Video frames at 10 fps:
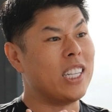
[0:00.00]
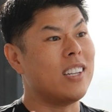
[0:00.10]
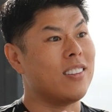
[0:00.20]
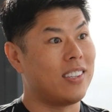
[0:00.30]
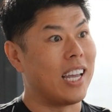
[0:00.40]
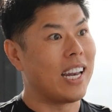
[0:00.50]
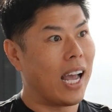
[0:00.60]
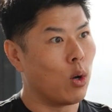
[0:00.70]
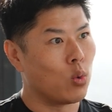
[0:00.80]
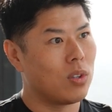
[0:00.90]
didn't set
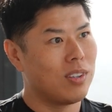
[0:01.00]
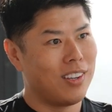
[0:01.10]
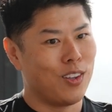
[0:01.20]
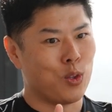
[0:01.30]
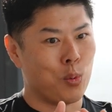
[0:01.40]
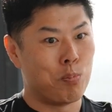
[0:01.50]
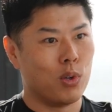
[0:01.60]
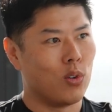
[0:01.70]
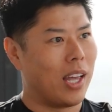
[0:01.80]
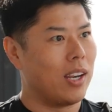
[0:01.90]
out to
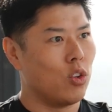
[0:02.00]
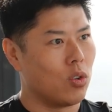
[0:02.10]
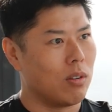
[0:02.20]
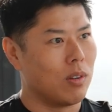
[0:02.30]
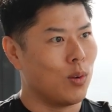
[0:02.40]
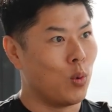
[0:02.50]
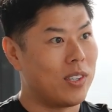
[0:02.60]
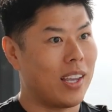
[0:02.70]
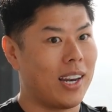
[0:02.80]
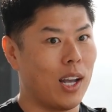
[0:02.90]
build that engine. We
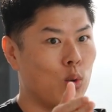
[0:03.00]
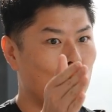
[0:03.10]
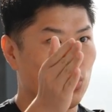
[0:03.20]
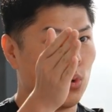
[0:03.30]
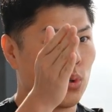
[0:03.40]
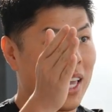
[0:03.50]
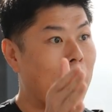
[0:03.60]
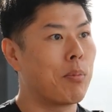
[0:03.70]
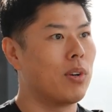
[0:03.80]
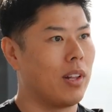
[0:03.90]
set out to
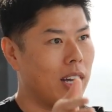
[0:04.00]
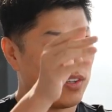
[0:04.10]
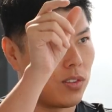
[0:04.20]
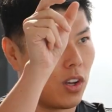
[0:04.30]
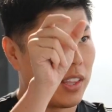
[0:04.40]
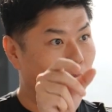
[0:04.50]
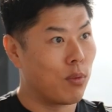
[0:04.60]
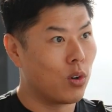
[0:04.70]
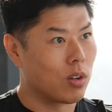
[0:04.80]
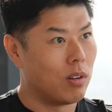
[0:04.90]
capitalize on that
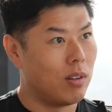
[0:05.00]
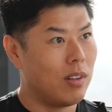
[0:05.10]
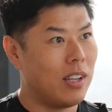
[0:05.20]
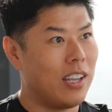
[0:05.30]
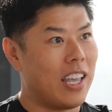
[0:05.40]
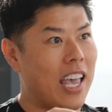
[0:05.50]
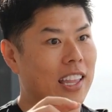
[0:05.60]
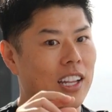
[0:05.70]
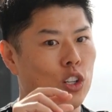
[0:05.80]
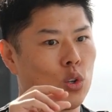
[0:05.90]
vertical.
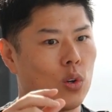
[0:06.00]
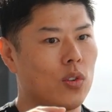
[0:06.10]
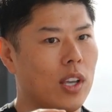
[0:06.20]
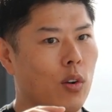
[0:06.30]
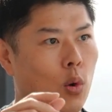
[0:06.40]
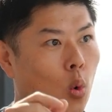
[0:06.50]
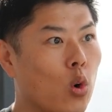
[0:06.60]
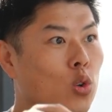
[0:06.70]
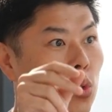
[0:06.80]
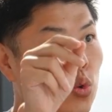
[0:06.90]
And then it turns out in
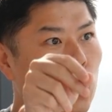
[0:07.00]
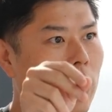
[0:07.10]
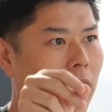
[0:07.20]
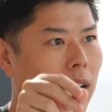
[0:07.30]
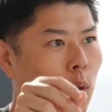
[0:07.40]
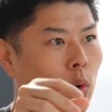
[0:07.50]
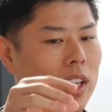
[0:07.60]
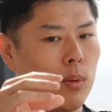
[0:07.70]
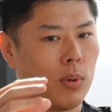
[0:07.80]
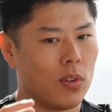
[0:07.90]
order to do that, we
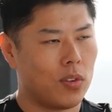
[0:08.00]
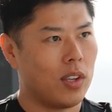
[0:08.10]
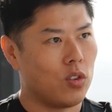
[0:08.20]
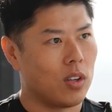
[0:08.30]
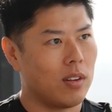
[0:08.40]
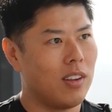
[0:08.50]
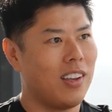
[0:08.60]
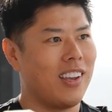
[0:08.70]
had to build this engine.